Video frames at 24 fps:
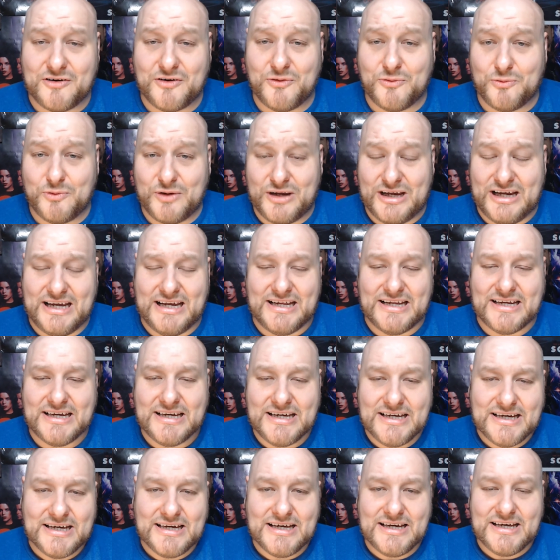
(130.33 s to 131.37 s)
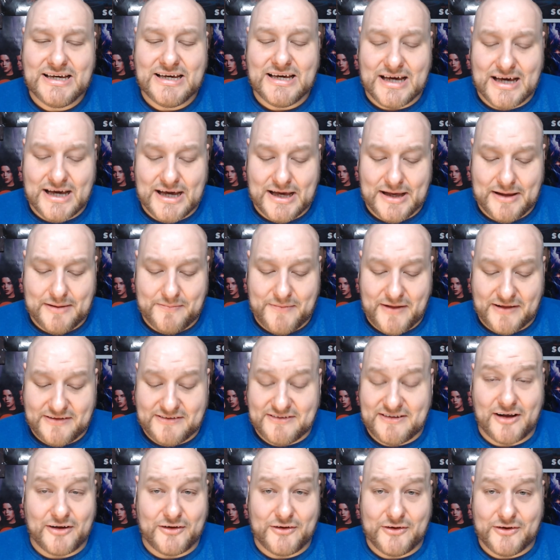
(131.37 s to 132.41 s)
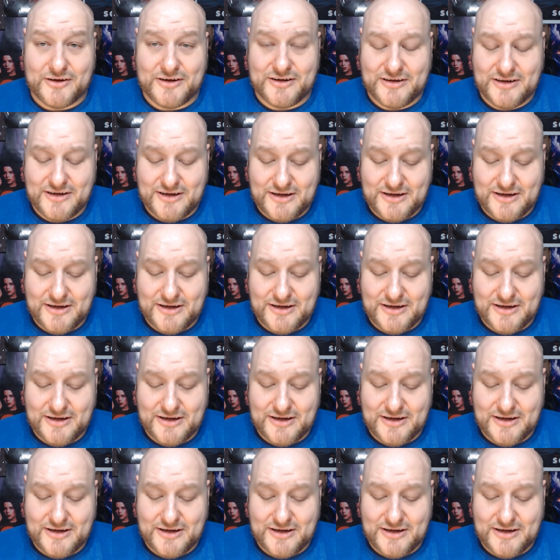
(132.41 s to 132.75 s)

green. Uh, that's not good.